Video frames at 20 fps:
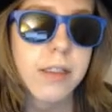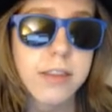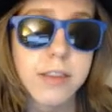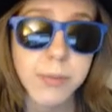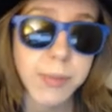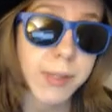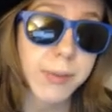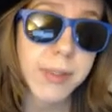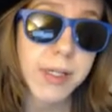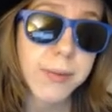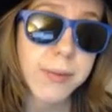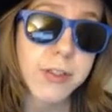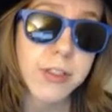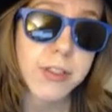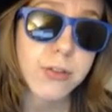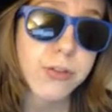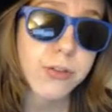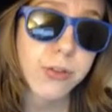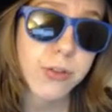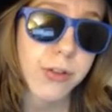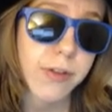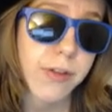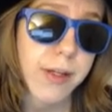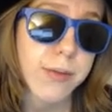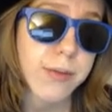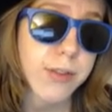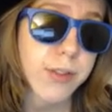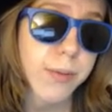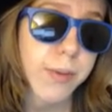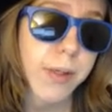So maybe I'm unusual in
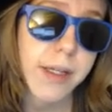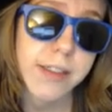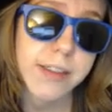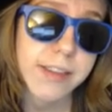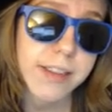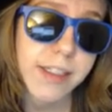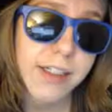that respect.